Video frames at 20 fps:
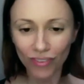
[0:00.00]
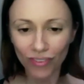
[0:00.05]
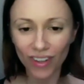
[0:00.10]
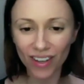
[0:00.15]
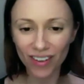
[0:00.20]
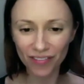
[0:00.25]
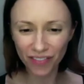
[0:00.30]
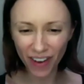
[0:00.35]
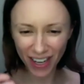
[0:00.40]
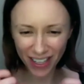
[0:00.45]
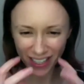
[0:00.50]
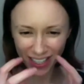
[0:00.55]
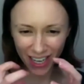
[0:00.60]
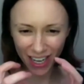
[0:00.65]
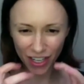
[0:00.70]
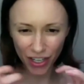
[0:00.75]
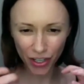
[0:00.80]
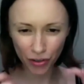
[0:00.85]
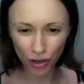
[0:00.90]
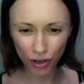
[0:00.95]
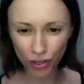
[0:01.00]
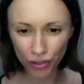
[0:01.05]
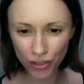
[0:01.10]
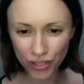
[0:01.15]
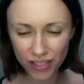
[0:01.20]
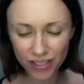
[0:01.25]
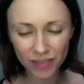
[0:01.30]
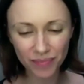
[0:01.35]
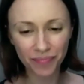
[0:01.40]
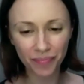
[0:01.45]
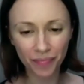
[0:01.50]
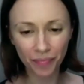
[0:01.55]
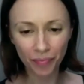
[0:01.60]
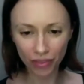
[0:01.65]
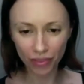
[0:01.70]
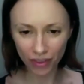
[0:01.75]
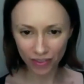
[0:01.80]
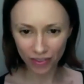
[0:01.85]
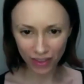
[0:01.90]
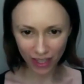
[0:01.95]
find it kind of gross,
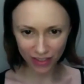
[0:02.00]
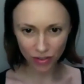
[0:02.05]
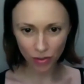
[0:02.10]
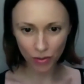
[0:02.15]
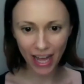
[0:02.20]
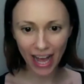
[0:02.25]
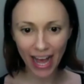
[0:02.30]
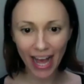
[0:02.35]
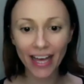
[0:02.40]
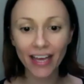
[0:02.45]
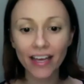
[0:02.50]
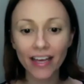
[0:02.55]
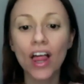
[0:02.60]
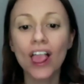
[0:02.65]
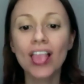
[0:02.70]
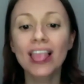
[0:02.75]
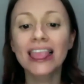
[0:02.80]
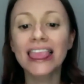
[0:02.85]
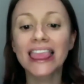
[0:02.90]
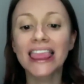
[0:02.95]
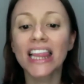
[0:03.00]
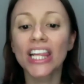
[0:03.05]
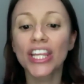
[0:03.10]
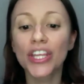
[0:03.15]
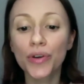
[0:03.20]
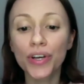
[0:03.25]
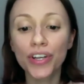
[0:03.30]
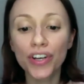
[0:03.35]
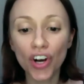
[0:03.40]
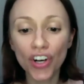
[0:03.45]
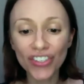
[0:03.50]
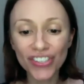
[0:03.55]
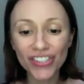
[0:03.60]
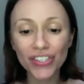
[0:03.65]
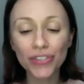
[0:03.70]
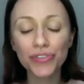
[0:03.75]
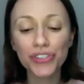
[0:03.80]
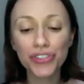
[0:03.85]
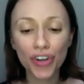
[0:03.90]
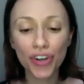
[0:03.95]
that's okay. You can
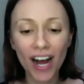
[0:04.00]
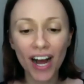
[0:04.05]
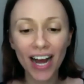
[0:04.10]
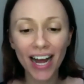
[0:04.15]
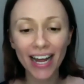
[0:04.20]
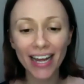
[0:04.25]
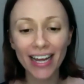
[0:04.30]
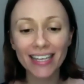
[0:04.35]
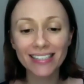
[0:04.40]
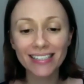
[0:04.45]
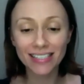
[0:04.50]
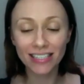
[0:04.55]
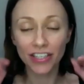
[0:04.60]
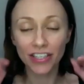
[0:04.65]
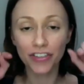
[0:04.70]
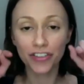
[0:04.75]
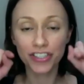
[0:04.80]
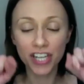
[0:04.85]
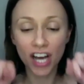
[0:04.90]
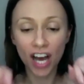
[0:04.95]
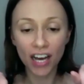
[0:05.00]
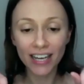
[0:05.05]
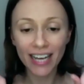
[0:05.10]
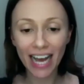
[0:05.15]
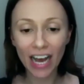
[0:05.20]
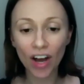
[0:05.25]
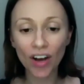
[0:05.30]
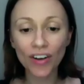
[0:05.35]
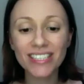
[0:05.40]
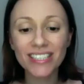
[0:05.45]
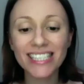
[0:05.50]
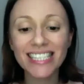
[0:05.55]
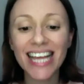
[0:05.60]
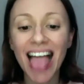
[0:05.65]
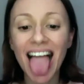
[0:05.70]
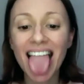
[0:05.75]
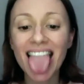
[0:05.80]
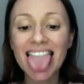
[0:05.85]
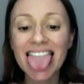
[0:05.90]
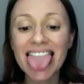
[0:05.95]
also try sticking your tongue out
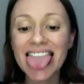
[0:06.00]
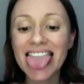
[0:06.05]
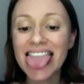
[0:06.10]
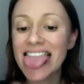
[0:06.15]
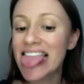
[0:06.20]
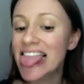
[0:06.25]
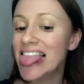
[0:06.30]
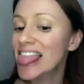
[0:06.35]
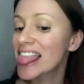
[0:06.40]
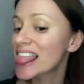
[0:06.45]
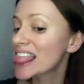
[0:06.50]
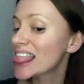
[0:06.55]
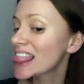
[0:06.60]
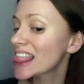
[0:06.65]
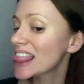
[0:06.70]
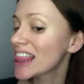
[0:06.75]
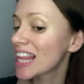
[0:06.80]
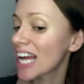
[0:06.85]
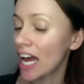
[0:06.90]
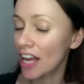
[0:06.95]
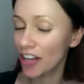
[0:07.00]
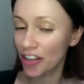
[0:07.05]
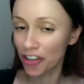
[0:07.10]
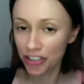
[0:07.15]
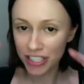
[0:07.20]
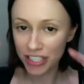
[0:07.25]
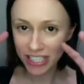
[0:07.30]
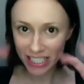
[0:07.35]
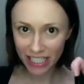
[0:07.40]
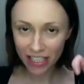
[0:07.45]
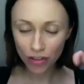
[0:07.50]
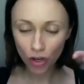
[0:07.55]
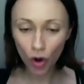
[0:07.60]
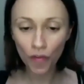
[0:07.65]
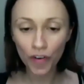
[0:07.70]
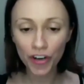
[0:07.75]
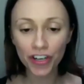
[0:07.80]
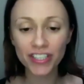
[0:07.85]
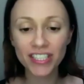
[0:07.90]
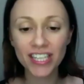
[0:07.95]
and your teeth over
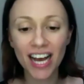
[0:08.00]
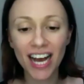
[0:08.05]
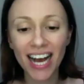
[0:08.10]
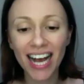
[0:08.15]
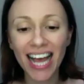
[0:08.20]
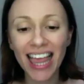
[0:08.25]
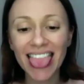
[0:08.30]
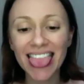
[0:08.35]
your tongue